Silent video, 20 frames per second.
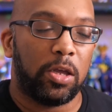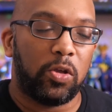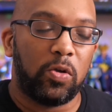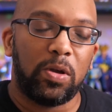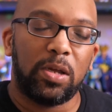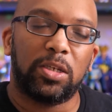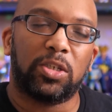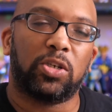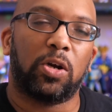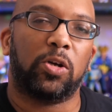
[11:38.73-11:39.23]
you
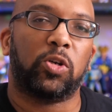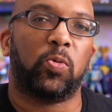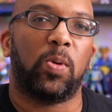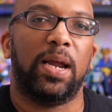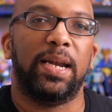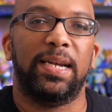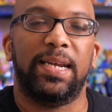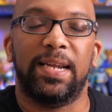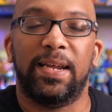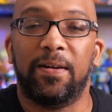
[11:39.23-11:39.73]
can start to
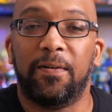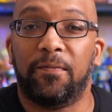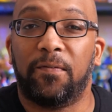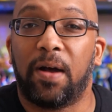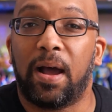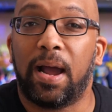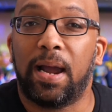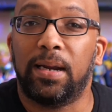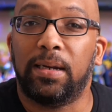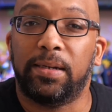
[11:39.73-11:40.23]

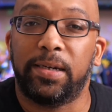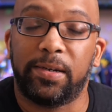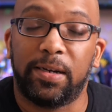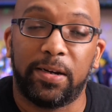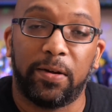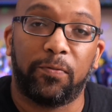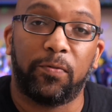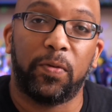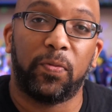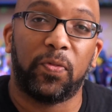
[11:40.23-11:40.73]
identify
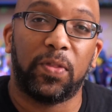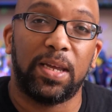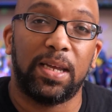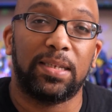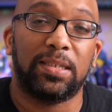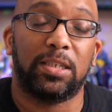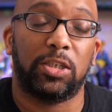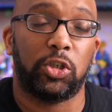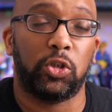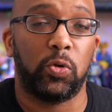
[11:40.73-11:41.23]
different
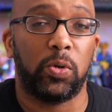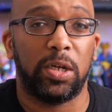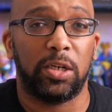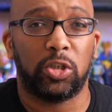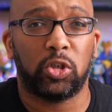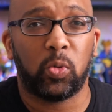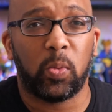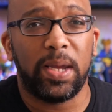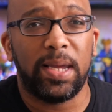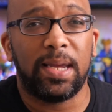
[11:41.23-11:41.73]
things that you
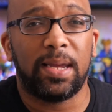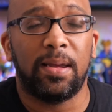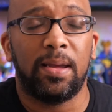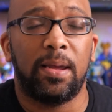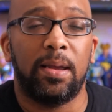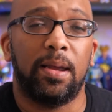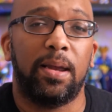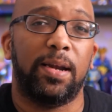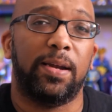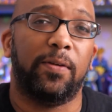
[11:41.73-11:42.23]
can tweak
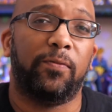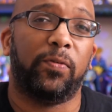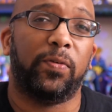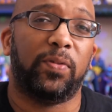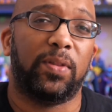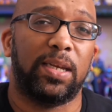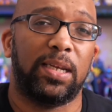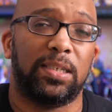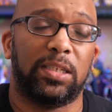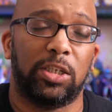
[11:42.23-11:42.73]
and
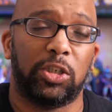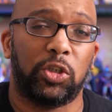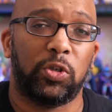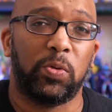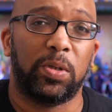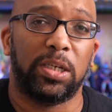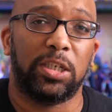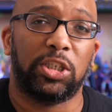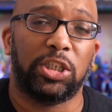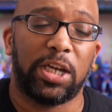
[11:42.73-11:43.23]
different things that
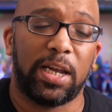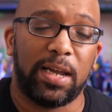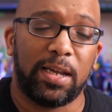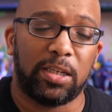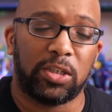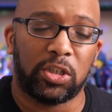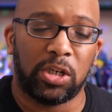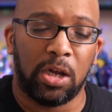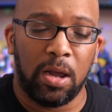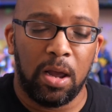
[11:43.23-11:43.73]
you can
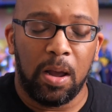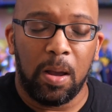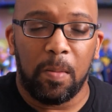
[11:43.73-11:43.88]
change,